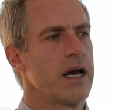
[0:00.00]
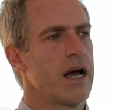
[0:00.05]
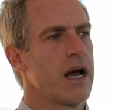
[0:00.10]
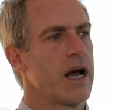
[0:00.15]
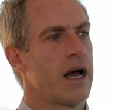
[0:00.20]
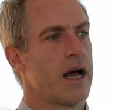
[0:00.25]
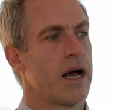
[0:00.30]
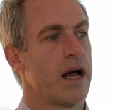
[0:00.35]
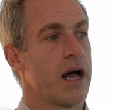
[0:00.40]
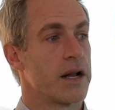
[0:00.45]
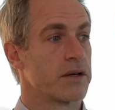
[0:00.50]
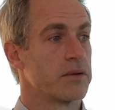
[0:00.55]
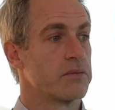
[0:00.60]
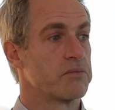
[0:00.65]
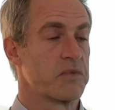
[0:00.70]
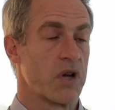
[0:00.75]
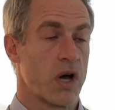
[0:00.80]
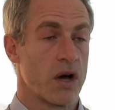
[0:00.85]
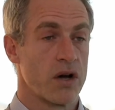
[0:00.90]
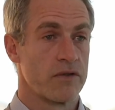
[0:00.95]
And
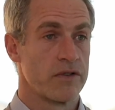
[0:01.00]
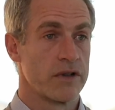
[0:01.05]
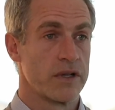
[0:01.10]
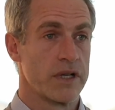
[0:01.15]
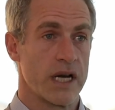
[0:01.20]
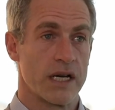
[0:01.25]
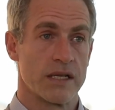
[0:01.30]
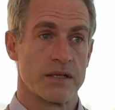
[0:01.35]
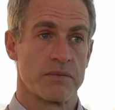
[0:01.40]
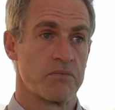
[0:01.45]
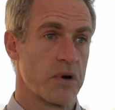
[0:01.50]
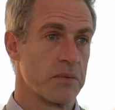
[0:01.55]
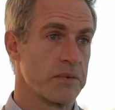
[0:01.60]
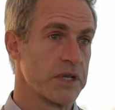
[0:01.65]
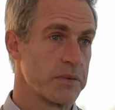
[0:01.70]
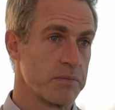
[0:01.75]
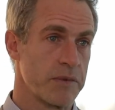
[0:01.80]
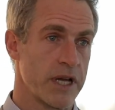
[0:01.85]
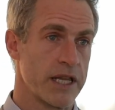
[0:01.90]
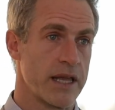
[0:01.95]
COVID has probably
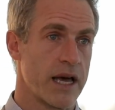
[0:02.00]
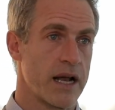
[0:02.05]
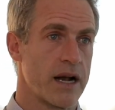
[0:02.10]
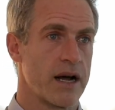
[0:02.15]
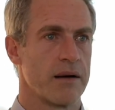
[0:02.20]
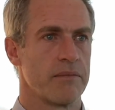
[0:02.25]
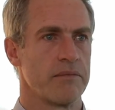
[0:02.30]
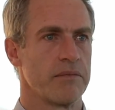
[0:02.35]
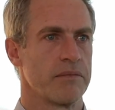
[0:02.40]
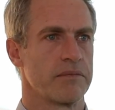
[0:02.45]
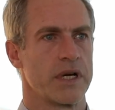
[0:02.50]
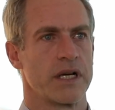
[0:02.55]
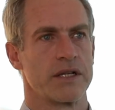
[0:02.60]
sped that up,